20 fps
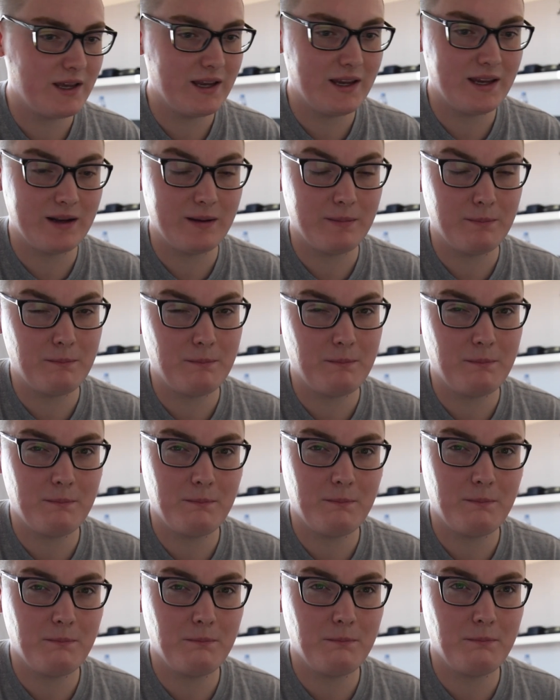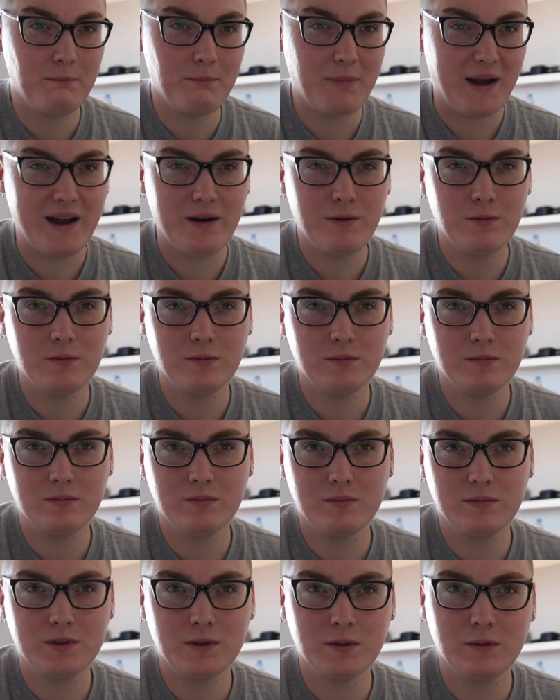in about
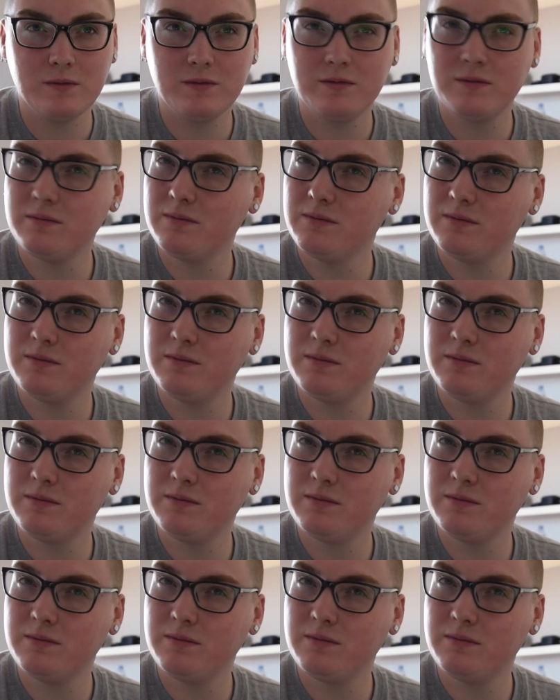sort of